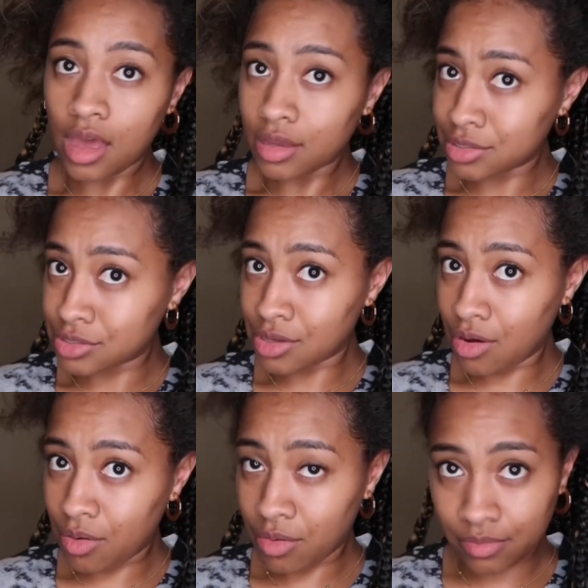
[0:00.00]

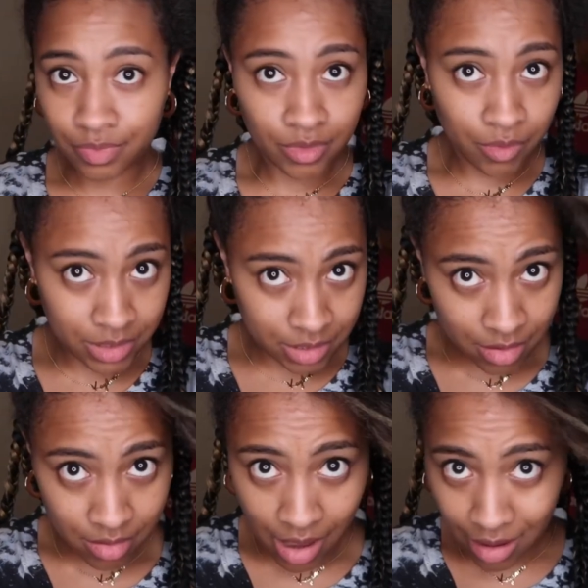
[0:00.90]
so we
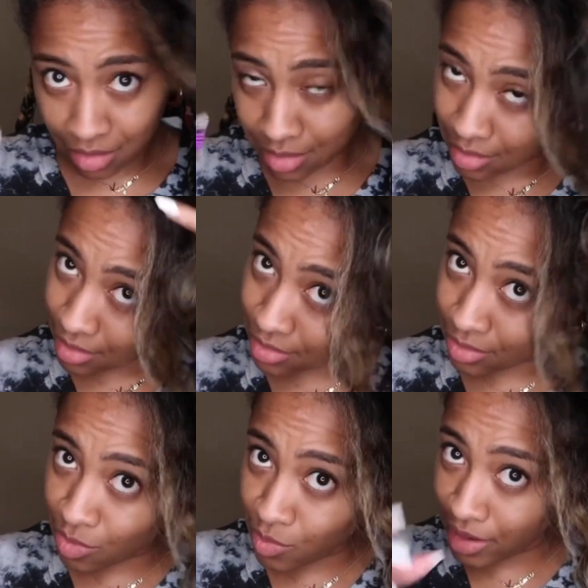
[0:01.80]
still got a
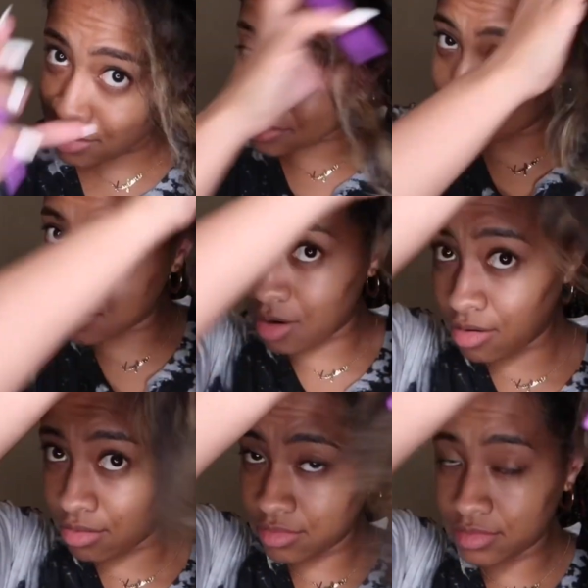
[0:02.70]
little ways to go.